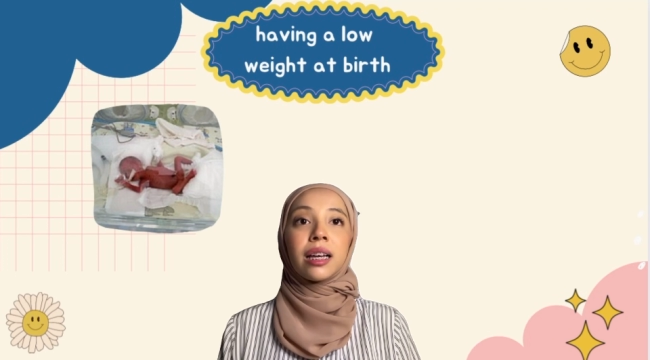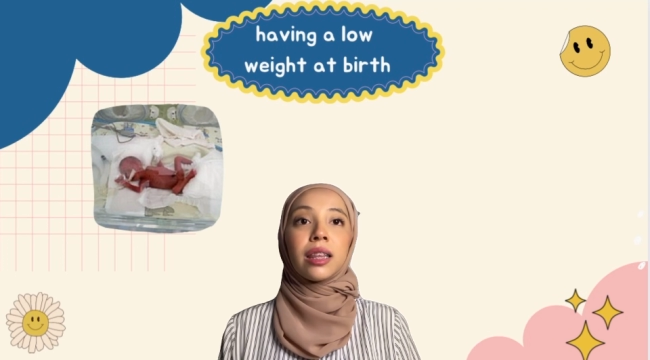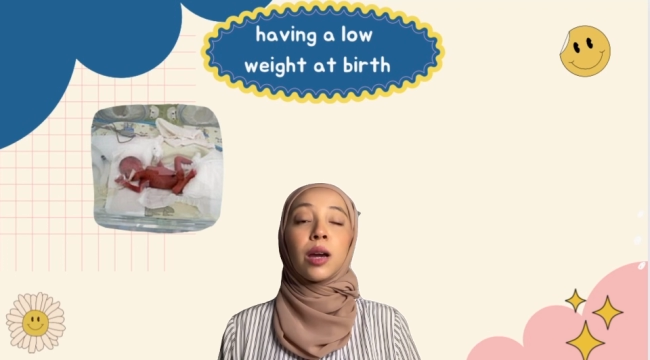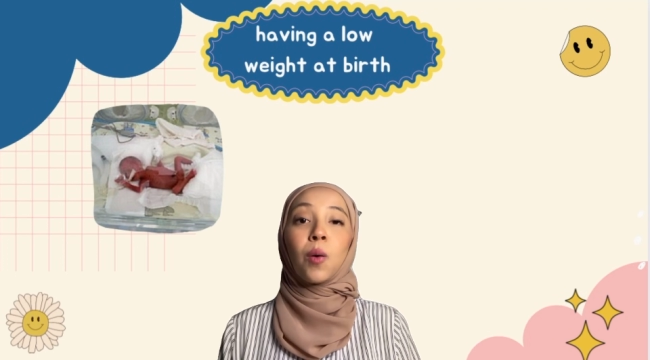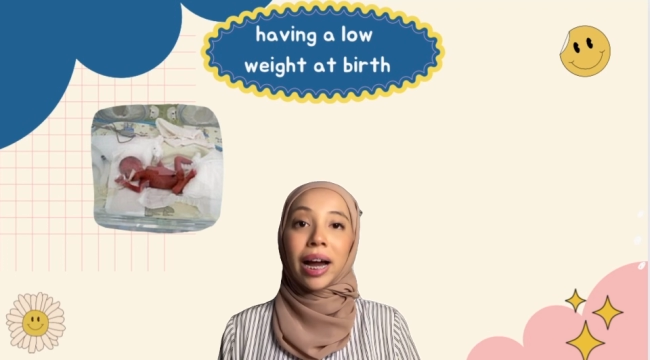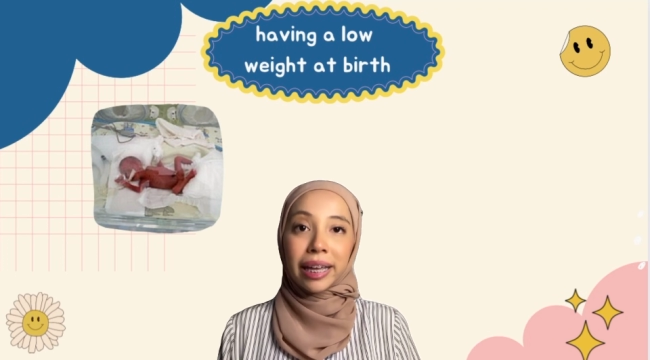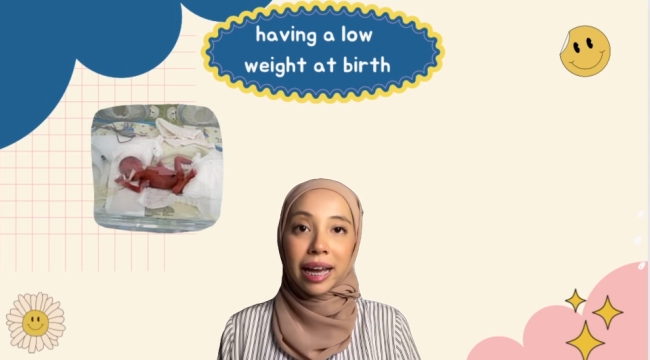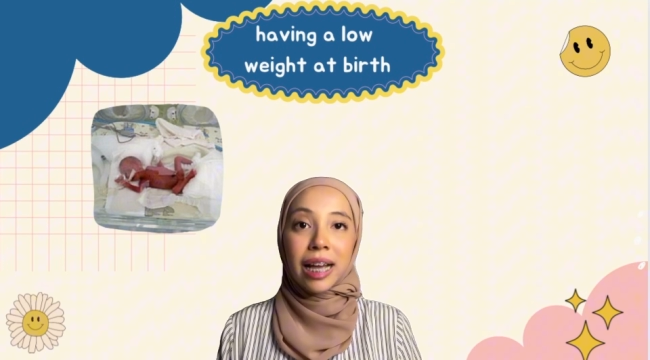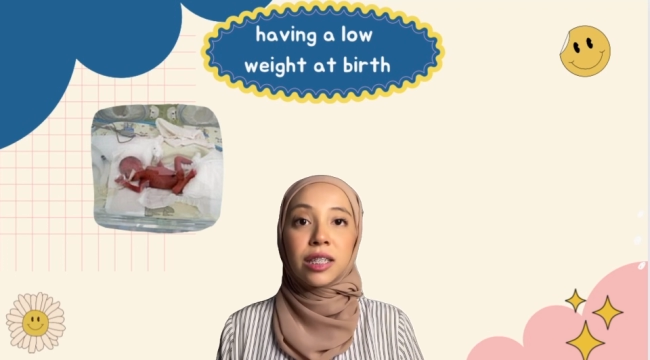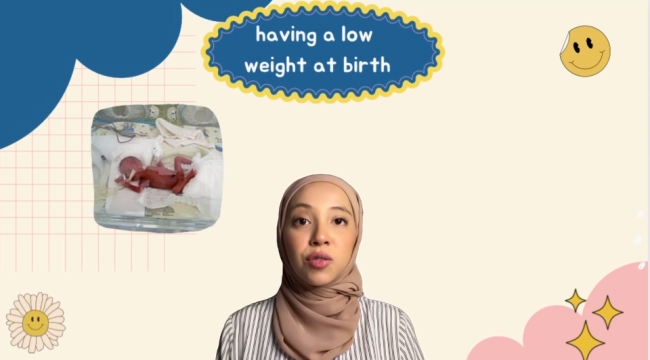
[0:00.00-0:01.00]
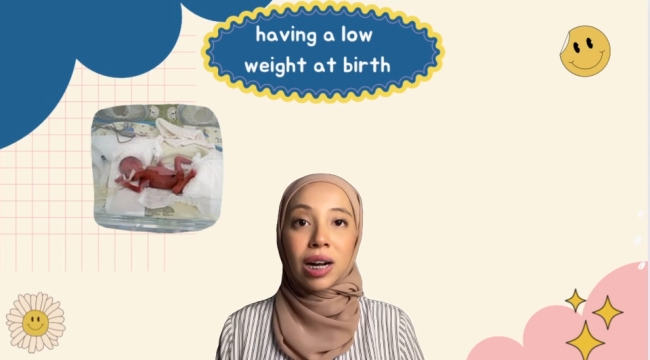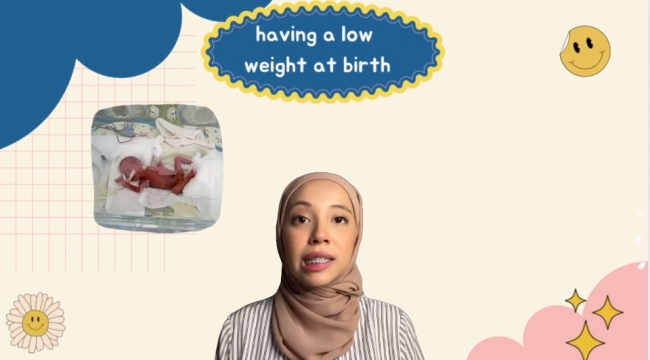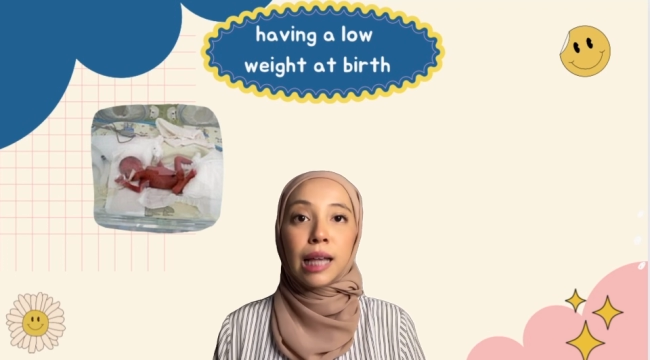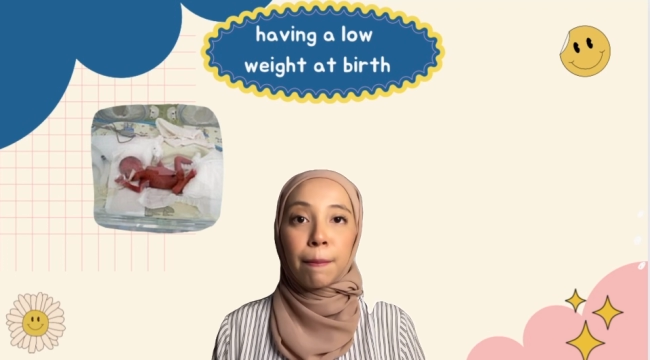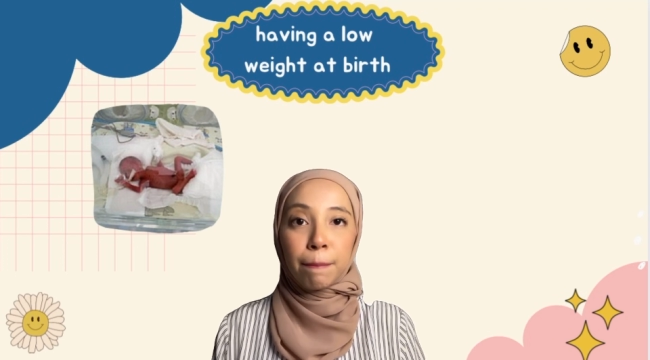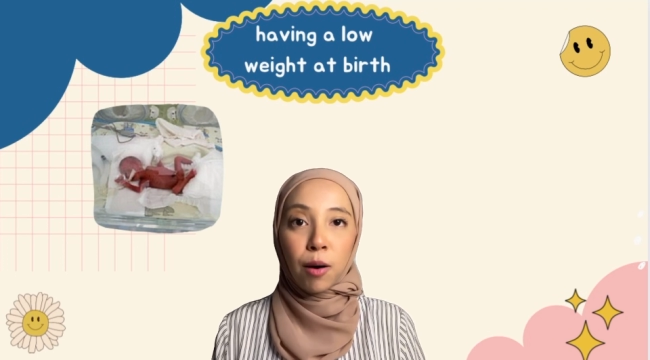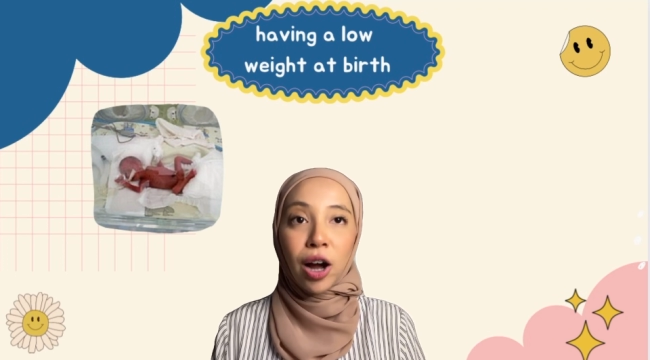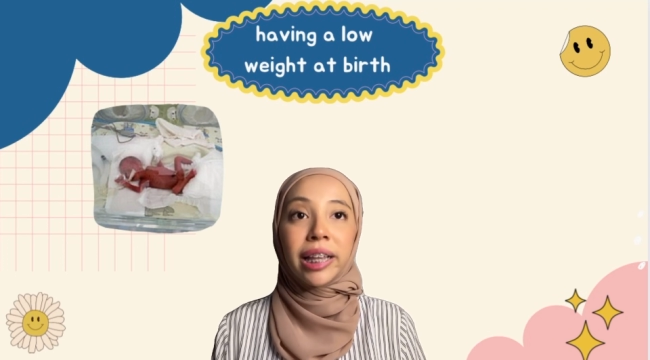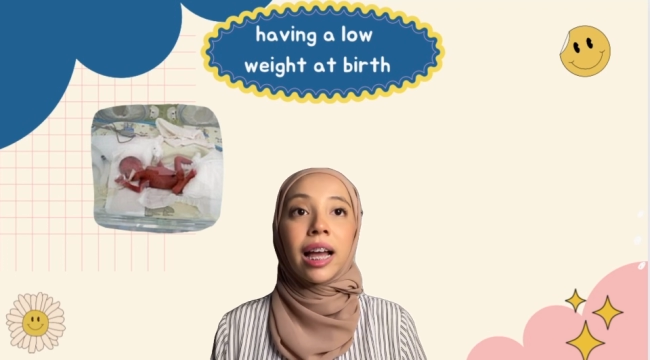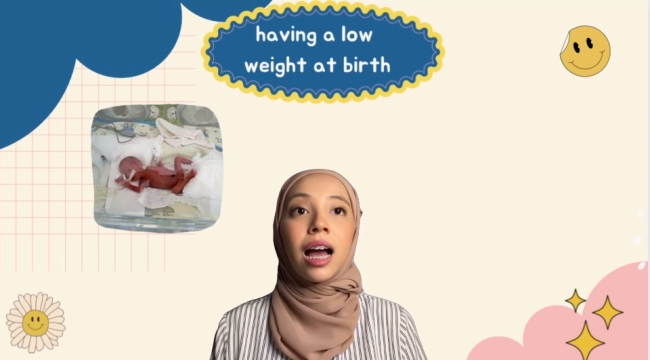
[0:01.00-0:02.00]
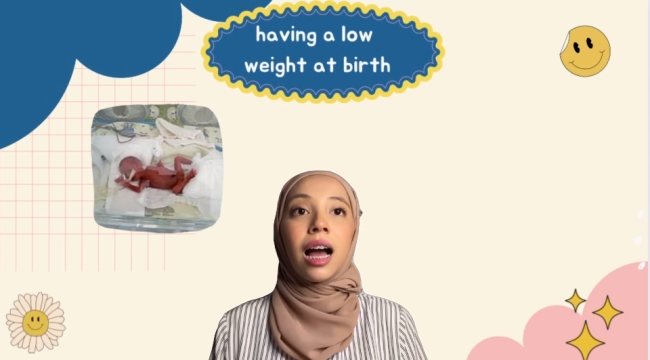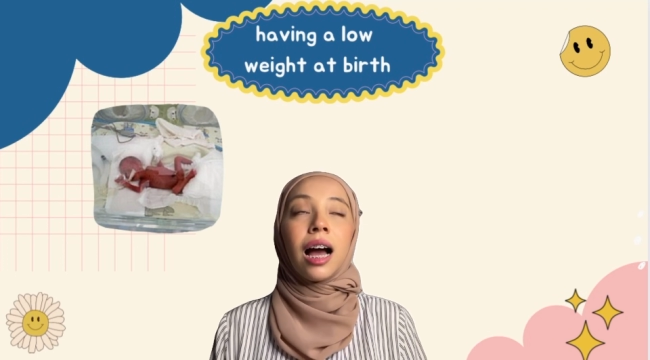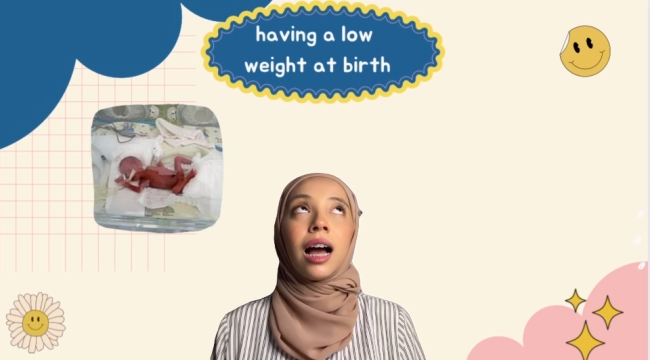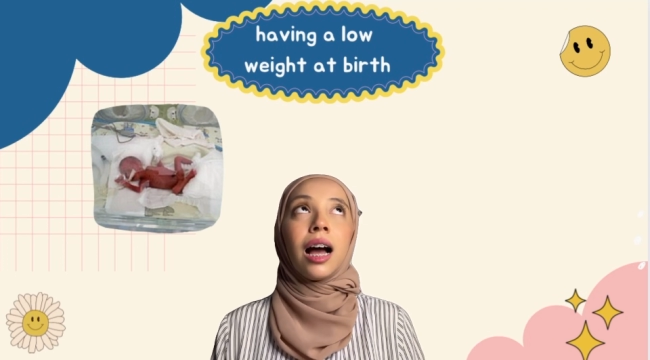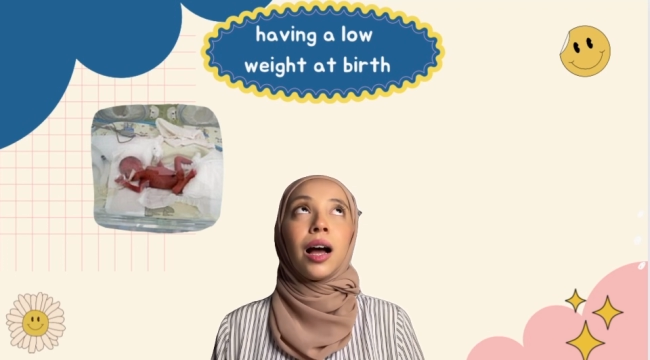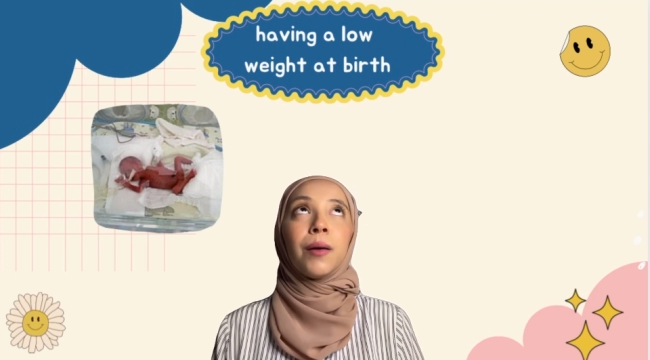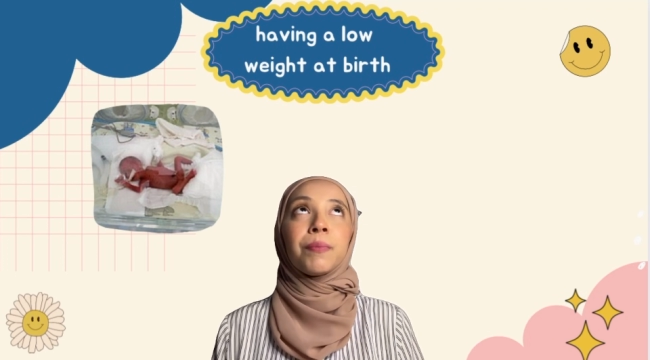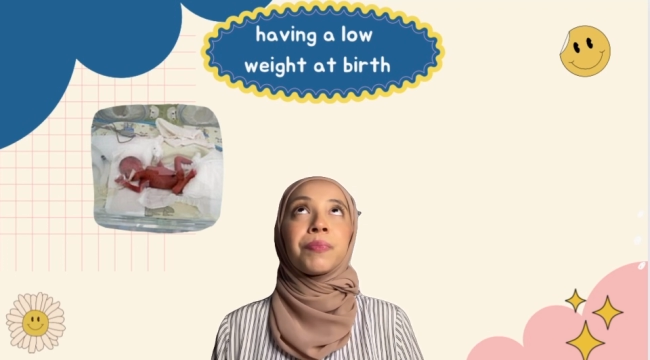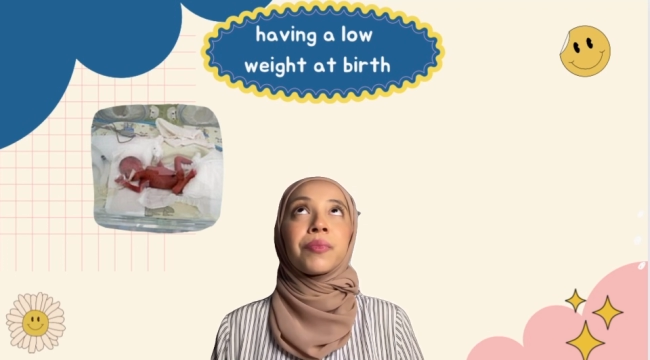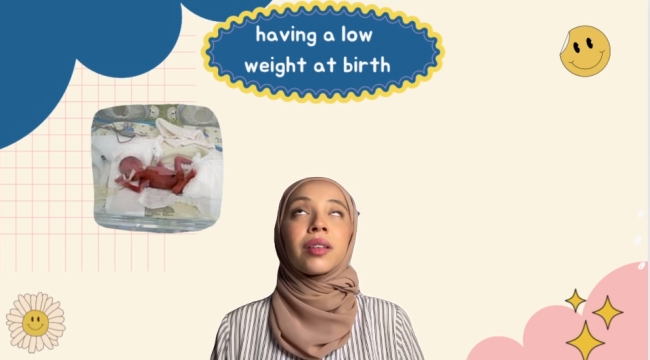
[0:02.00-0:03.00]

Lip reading: require extra support and